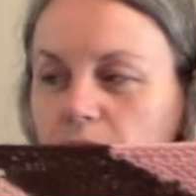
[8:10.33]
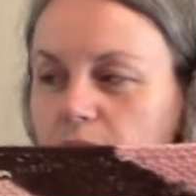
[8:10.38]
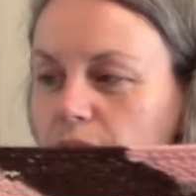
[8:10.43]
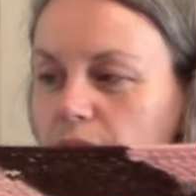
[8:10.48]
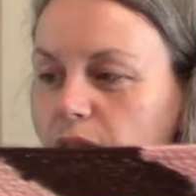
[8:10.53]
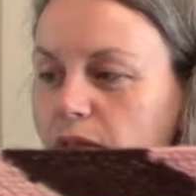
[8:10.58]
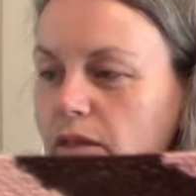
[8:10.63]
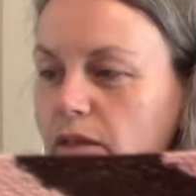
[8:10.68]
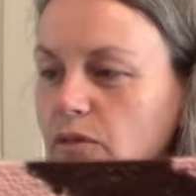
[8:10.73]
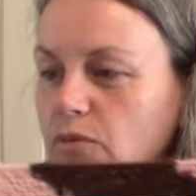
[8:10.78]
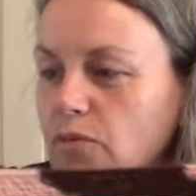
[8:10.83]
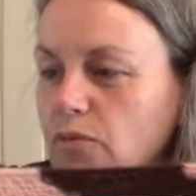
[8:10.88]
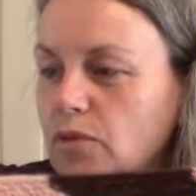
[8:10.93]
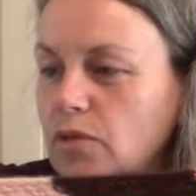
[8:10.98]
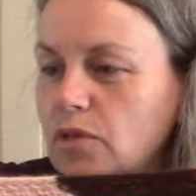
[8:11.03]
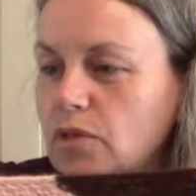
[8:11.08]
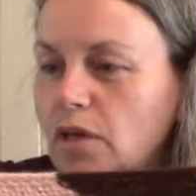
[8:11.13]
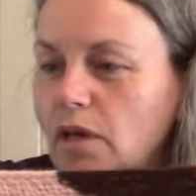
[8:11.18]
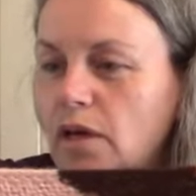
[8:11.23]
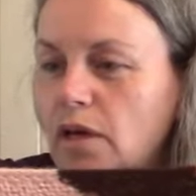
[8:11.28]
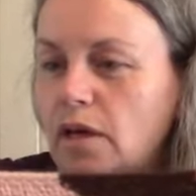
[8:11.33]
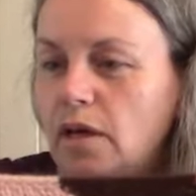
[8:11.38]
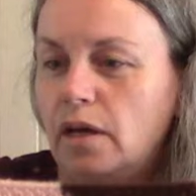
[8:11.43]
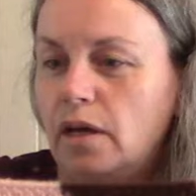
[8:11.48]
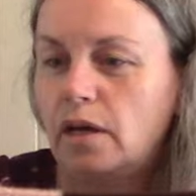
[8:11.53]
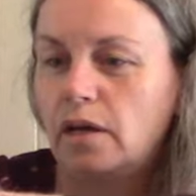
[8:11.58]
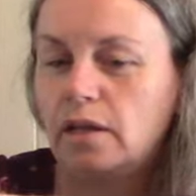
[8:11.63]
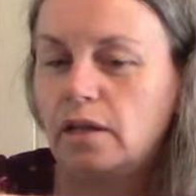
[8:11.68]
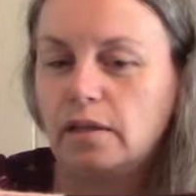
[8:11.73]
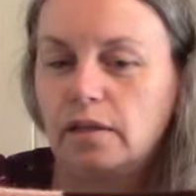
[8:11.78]
This was
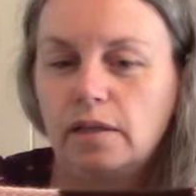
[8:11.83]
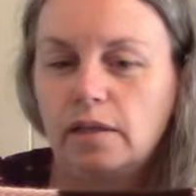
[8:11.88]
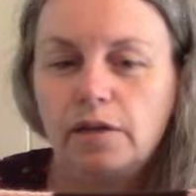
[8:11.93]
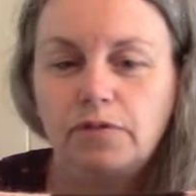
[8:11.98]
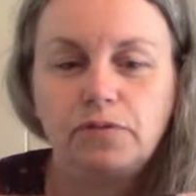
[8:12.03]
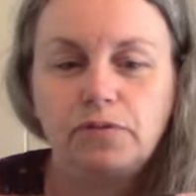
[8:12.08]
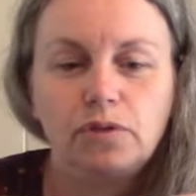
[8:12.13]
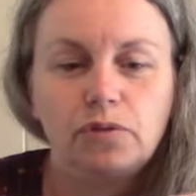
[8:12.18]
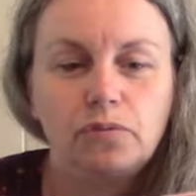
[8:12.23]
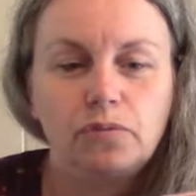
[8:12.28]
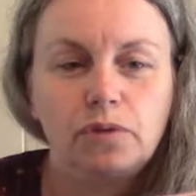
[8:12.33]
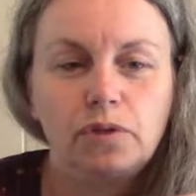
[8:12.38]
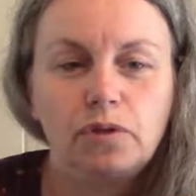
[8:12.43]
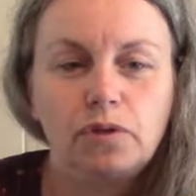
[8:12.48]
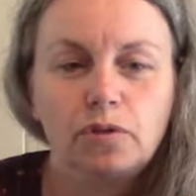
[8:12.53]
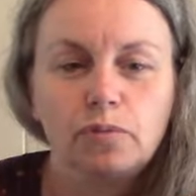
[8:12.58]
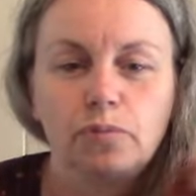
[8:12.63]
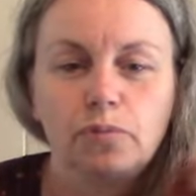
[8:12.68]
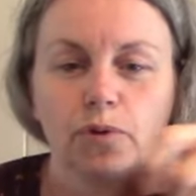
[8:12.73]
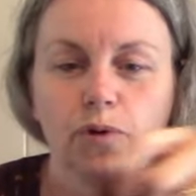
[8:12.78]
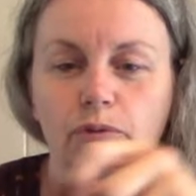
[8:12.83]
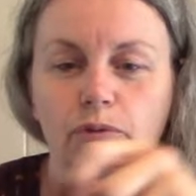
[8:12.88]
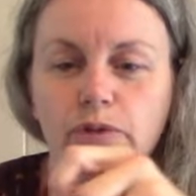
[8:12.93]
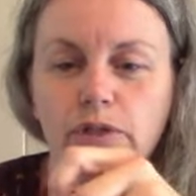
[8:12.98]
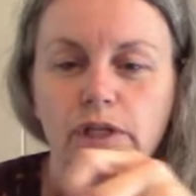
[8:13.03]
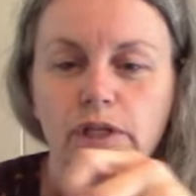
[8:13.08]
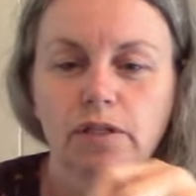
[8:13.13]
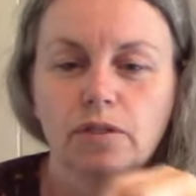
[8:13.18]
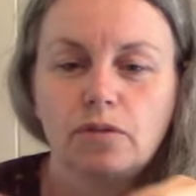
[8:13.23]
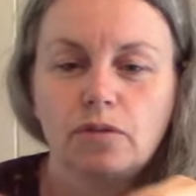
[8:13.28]
a leftover yarn
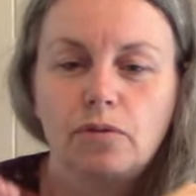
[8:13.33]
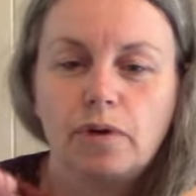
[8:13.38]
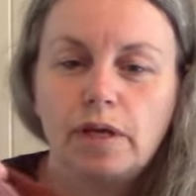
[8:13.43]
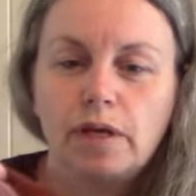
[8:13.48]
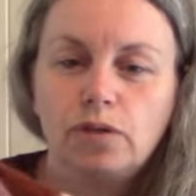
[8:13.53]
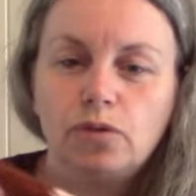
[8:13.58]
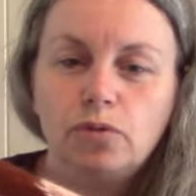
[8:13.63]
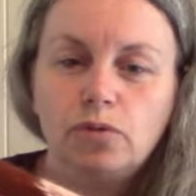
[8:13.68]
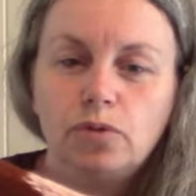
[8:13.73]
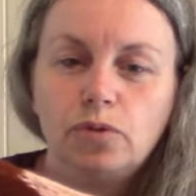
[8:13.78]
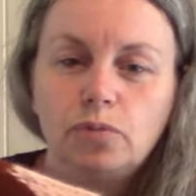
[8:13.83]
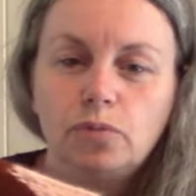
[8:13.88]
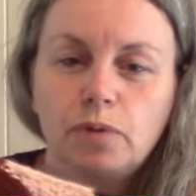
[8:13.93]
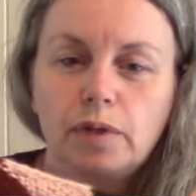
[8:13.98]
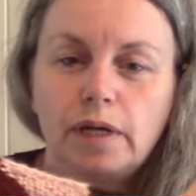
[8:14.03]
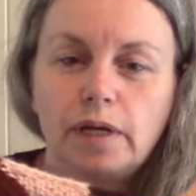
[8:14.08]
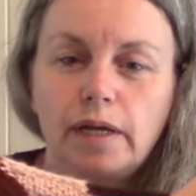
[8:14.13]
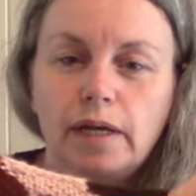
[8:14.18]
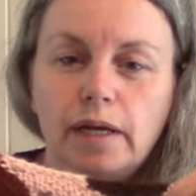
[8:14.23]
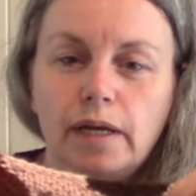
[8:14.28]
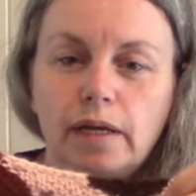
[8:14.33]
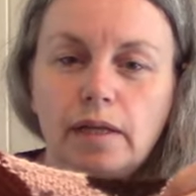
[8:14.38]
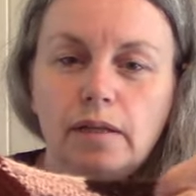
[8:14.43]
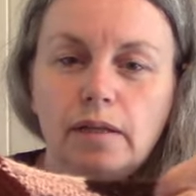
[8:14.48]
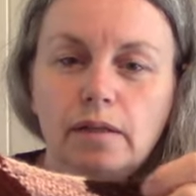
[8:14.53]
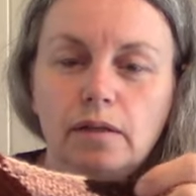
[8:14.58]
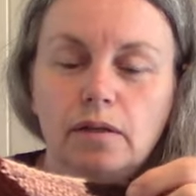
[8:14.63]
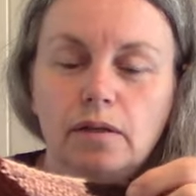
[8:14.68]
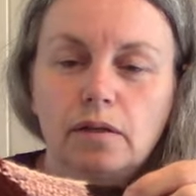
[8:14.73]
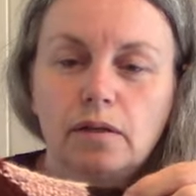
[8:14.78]
project, so I used what I had
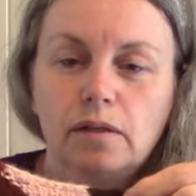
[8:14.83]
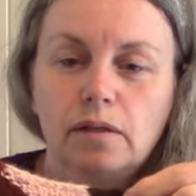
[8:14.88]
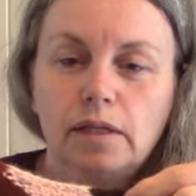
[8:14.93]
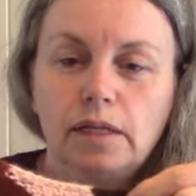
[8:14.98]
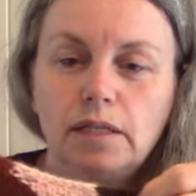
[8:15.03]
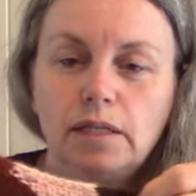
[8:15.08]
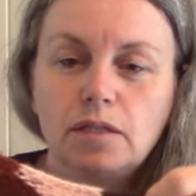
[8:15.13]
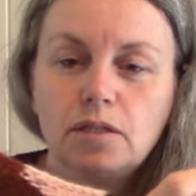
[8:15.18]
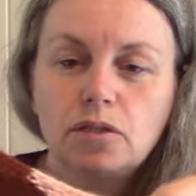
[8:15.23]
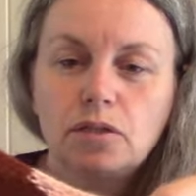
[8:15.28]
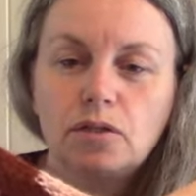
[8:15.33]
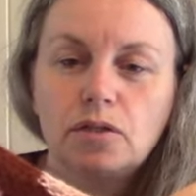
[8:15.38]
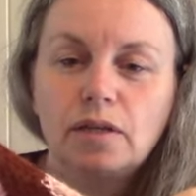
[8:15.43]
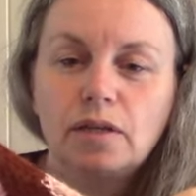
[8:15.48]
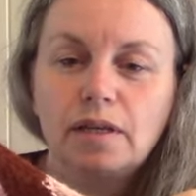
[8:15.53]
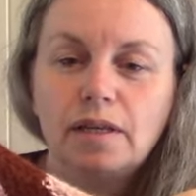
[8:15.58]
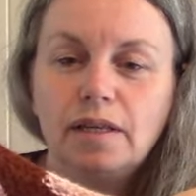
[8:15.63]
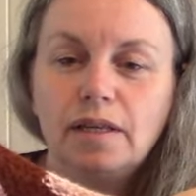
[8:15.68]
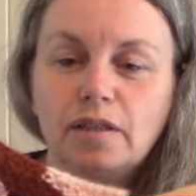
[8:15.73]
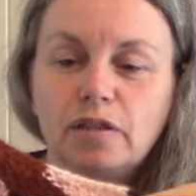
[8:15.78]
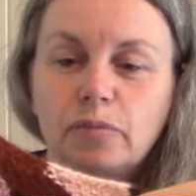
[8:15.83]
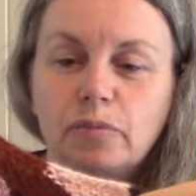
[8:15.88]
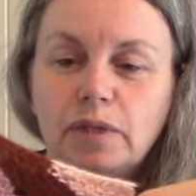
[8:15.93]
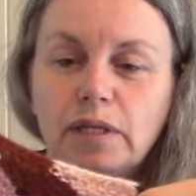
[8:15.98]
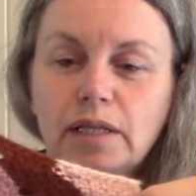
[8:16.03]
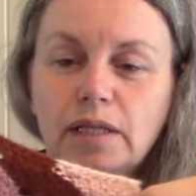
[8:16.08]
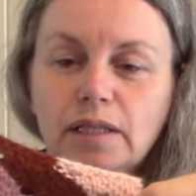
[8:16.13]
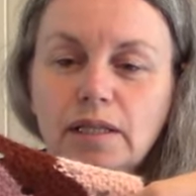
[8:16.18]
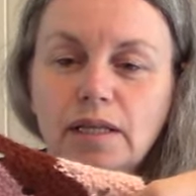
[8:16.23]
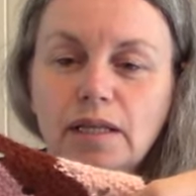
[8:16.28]
least in the
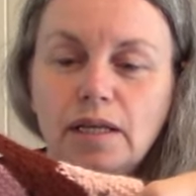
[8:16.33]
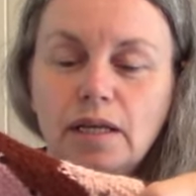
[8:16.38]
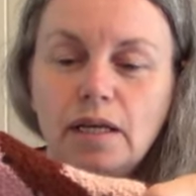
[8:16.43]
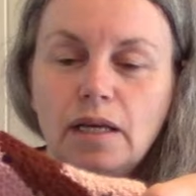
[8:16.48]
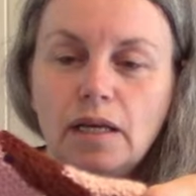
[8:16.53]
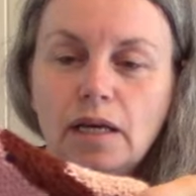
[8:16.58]
beginning,